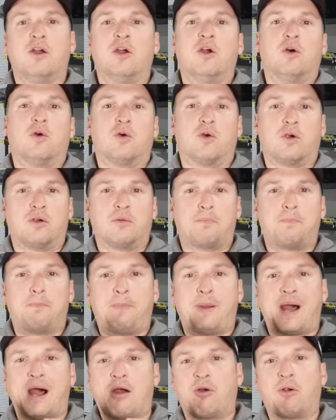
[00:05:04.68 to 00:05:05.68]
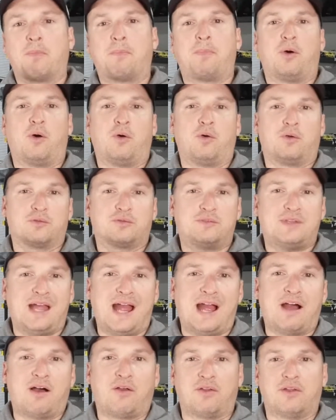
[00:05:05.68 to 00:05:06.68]
or power poles,
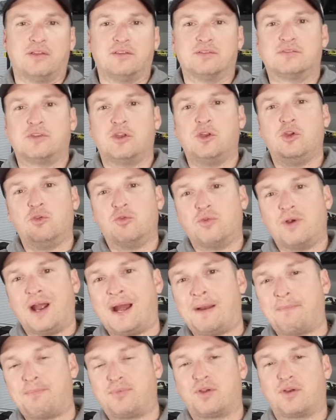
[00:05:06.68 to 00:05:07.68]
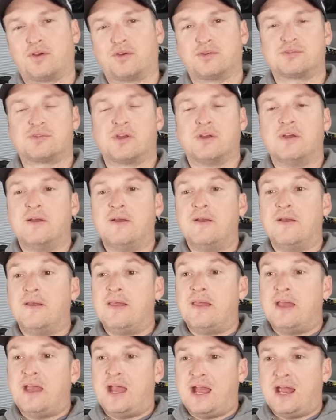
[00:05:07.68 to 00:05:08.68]
talons, the new Raptors.
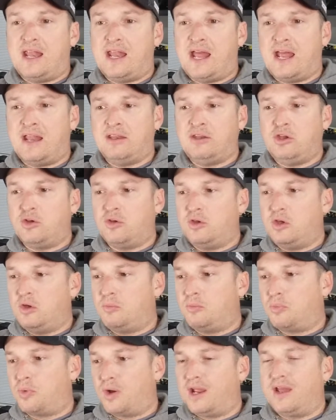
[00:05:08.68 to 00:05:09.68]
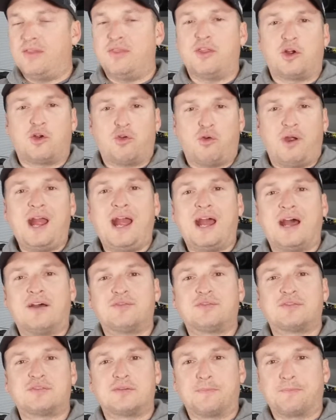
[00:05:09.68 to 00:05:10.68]
And then you bring in the
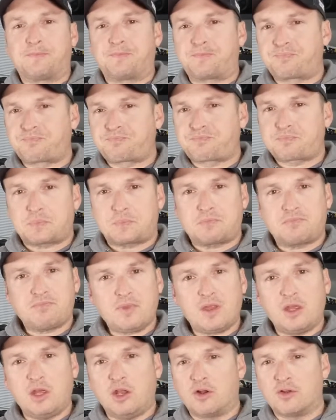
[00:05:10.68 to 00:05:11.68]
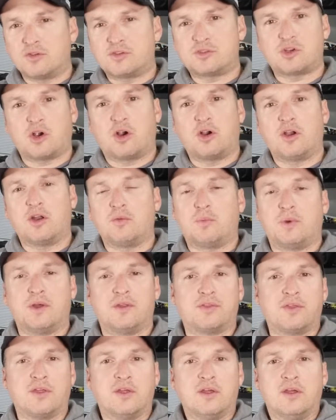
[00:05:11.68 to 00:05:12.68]
graphs. It started
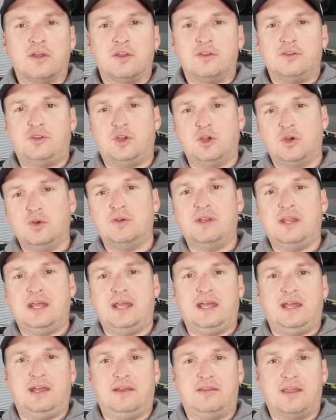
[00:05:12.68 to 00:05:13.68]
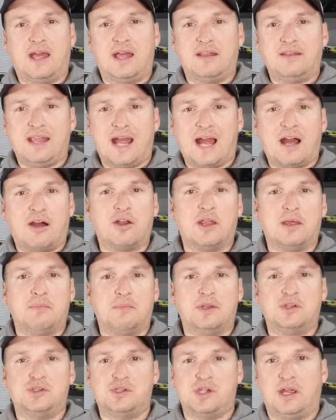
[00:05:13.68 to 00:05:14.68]
with 2D, then down
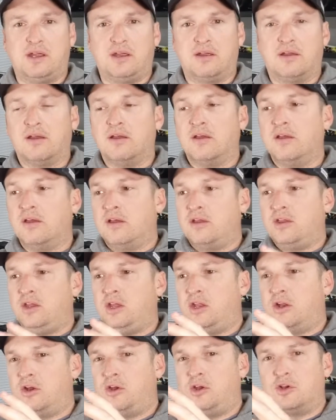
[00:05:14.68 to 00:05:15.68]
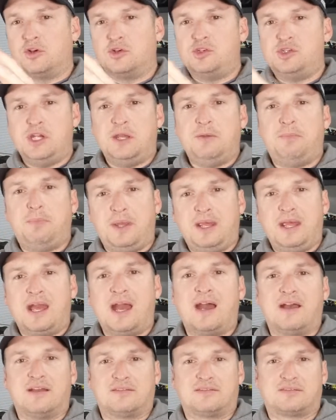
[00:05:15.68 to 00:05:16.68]
imaging. Your
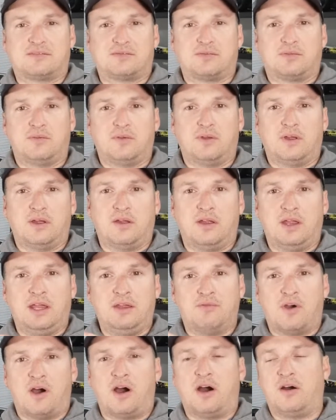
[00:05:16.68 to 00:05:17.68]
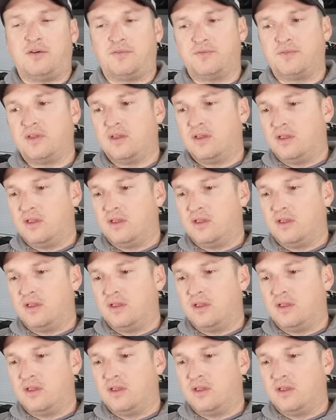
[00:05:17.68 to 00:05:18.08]
GPS evolved.